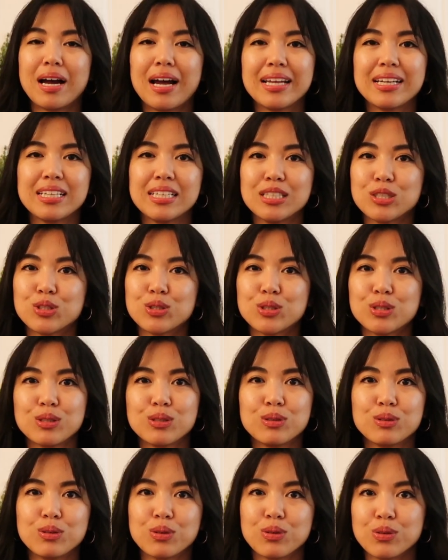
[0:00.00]
I need
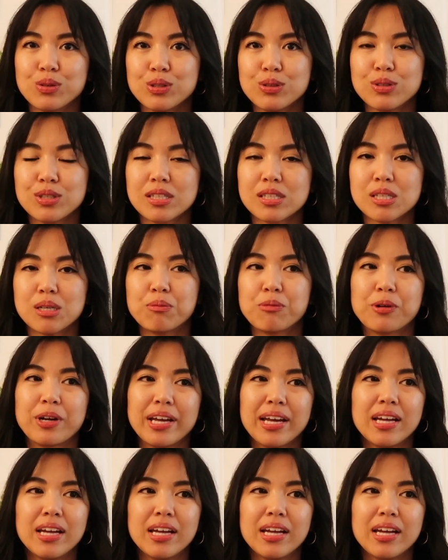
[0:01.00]
to use it some way.